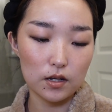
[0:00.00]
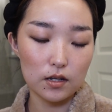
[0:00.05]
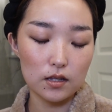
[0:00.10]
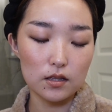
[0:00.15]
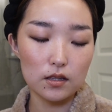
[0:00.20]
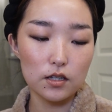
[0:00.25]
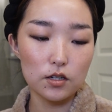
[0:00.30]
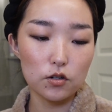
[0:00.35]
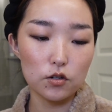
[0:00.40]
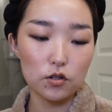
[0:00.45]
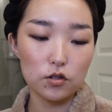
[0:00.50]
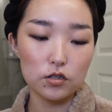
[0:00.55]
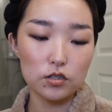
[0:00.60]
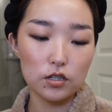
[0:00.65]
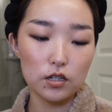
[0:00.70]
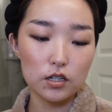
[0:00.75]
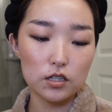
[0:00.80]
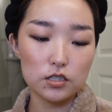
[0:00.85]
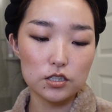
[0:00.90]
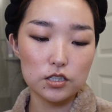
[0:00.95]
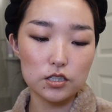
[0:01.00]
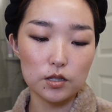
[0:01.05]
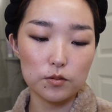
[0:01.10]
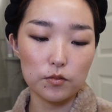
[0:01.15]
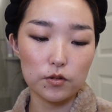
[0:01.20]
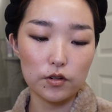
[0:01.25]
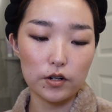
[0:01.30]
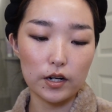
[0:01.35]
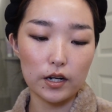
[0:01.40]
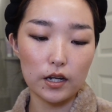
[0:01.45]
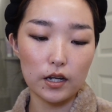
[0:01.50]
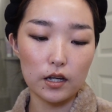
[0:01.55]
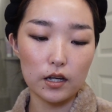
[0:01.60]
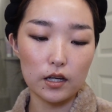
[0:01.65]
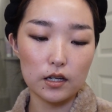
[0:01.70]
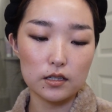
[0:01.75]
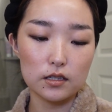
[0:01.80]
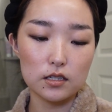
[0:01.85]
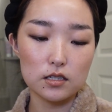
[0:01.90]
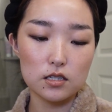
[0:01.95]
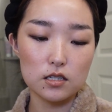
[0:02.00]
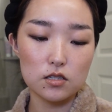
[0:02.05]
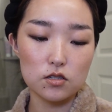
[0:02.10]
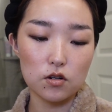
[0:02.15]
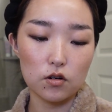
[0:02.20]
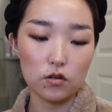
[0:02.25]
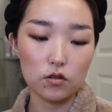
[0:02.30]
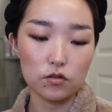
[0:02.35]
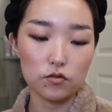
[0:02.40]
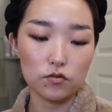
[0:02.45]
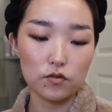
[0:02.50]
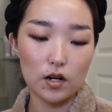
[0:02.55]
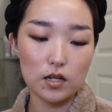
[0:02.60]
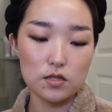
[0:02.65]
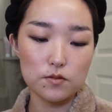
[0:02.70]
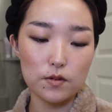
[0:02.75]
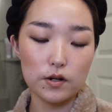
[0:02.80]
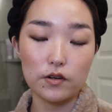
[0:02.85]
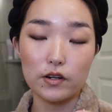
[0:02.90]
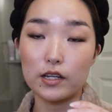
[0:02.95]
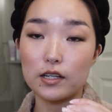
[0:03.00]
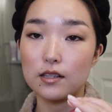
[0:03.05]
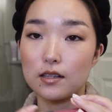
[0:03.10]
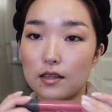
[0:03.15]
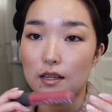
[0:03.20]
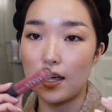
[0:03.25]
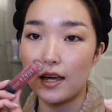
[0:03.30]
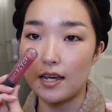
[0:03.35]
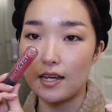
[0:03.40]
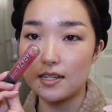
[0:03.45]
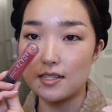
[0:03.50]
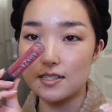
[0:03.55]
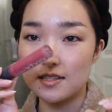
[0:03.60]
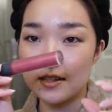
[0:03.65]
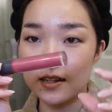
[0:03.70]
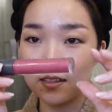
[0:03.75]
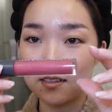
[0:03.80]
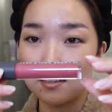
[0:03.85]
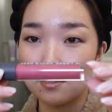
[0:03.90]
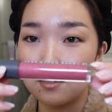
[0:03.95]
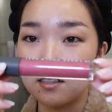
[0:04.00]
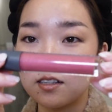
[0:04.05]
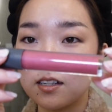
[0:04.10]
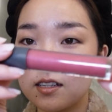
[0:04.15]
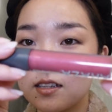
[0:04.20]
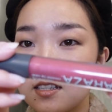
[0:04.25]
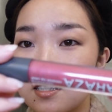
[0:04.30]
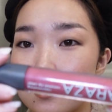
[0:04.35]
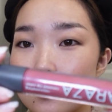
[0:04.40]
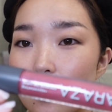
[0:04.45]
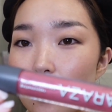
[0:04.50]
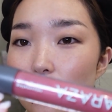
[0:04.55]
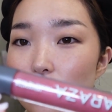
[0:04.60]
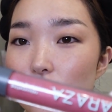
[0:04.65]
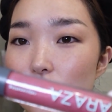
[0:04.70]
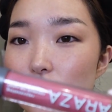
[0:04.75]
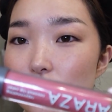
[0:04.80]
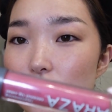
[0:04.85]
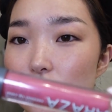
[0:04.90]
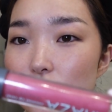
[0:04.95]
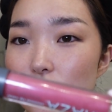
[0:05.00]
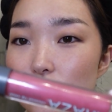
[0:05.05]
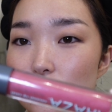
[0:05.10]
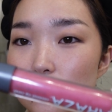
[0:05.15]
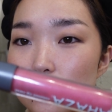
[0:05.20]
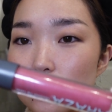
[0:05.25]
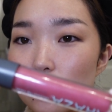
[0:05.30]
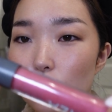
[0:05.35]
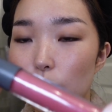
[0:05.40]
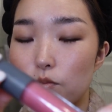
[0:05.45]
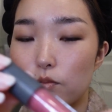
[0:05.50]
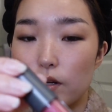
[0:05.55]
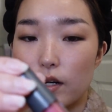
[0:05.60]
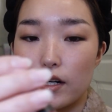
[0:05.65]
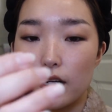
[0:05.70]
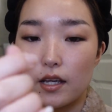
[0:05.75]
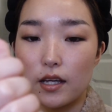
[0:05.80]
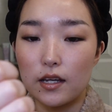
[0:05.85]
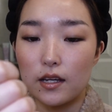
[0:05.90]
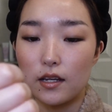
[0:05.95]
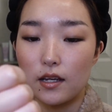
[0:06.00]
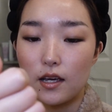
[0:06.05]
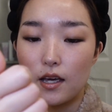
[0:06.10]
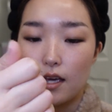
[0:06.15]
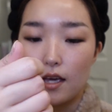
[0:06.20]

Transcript: little shimmery, this is called Raspberry Glazed. Look at this color, this is so pretty.